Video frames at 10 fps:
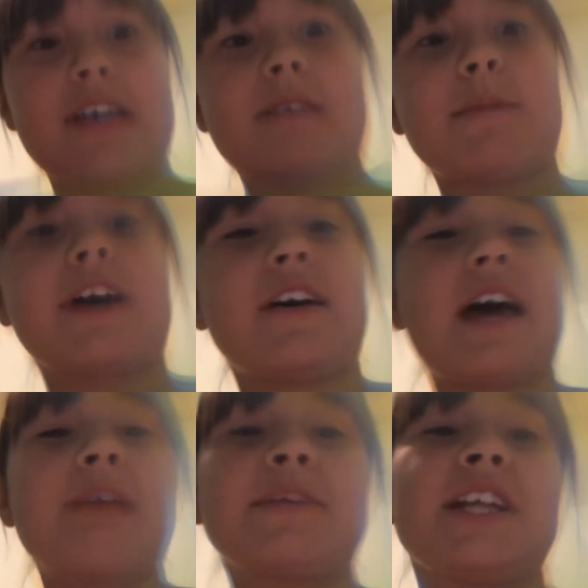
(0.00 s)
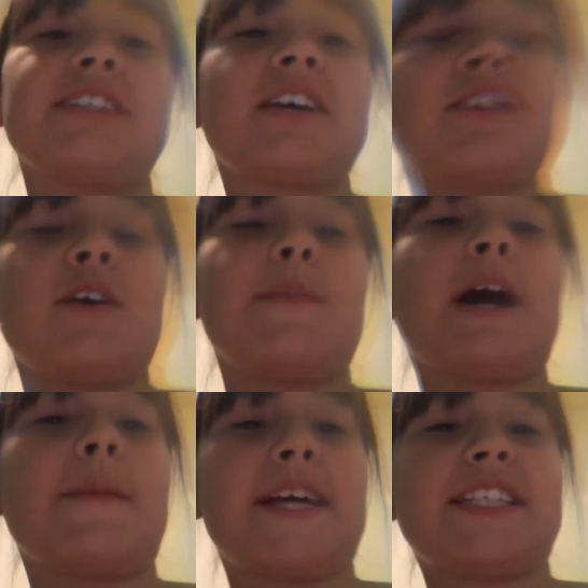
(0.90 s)
But I'm going to tell you
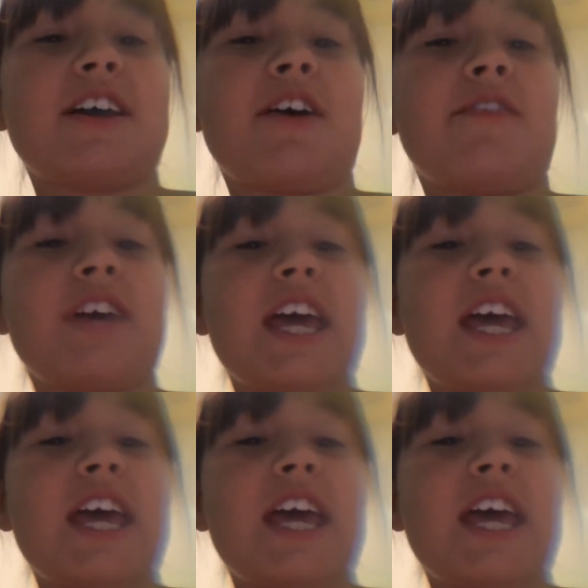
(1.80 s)
about myself